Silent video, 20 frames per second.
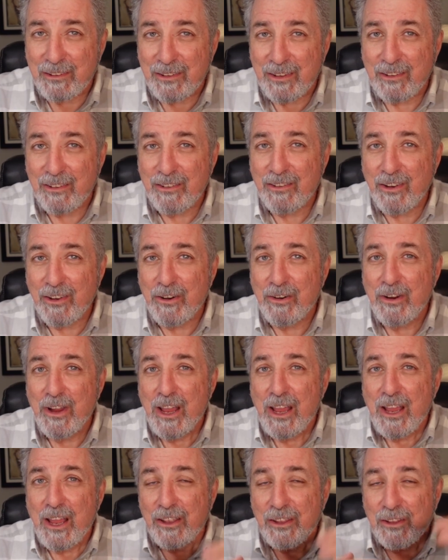And so
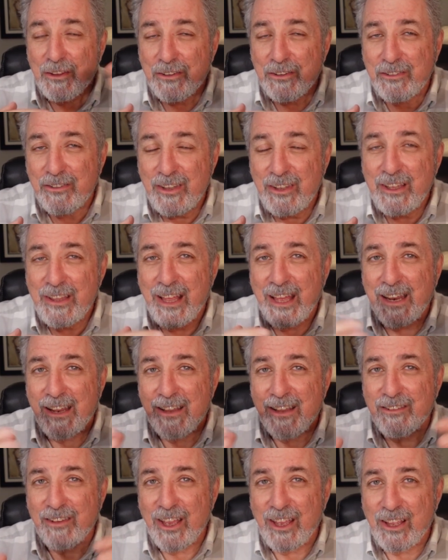you'll see that
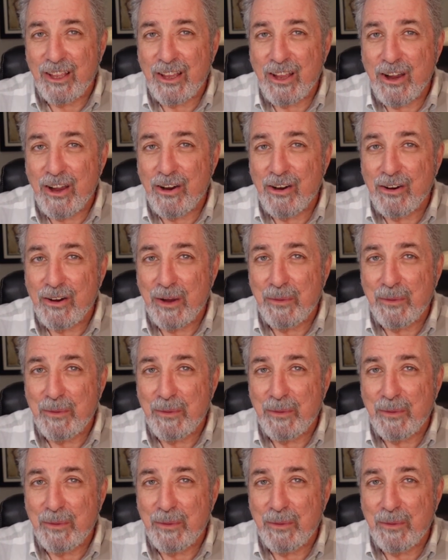as I go.